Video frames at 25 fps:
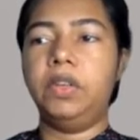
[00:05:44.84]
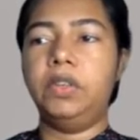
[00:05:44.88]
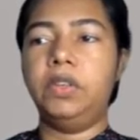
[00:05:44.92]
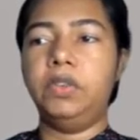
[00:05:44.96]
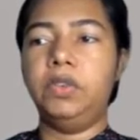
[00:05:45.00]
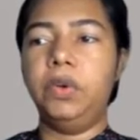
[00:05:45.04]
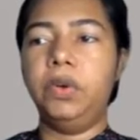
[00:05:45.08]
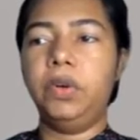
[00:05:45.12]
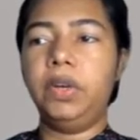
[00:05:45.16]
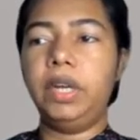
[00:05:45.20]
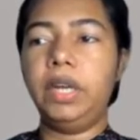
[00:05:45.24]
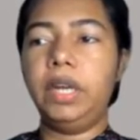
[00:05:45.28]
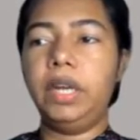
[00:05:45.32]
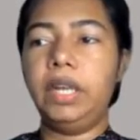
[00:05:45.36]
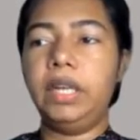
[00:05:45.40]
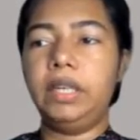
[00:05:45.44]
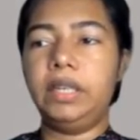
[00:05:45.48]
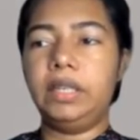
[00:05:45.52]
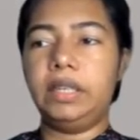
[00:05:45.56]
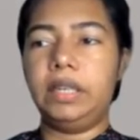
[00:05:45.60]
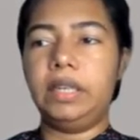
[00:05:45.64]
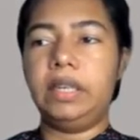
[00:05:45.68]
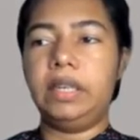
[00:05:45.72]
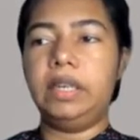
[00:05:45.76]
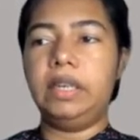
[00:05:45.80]

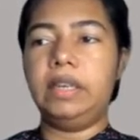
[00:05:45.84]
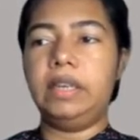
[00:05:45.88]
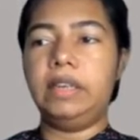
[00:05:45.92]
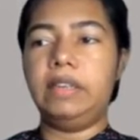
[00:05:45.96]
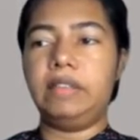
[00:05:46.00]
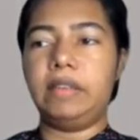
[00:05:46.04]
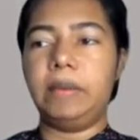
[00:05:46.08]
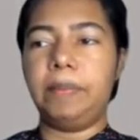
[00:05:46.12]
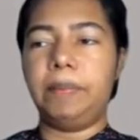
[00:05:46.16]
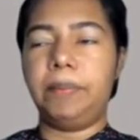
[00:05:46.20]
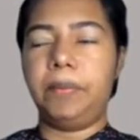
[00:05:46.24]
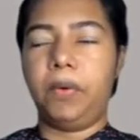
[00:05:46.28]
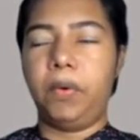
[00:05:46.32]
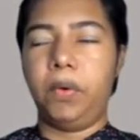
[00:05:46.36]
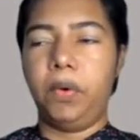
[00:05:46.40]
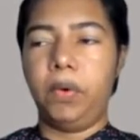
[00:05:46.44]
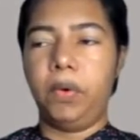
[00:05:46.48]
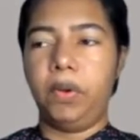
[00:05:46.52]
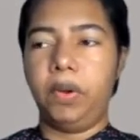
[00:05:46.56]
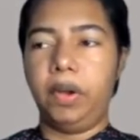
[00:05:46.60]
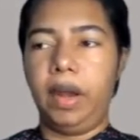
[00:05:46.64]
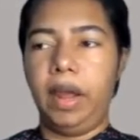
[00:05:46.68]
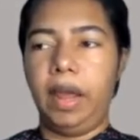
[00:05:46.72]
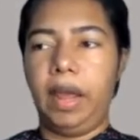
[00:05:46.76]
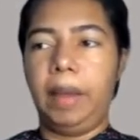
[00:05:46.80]
Utility is a
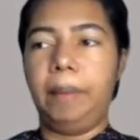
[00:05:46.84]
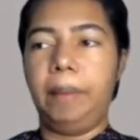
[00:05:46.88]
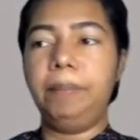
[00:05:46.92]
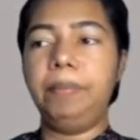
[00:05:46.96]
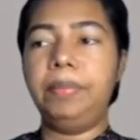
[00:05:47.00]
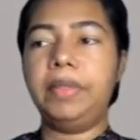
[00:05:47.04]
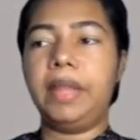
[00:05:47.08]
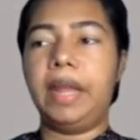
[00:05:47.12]
program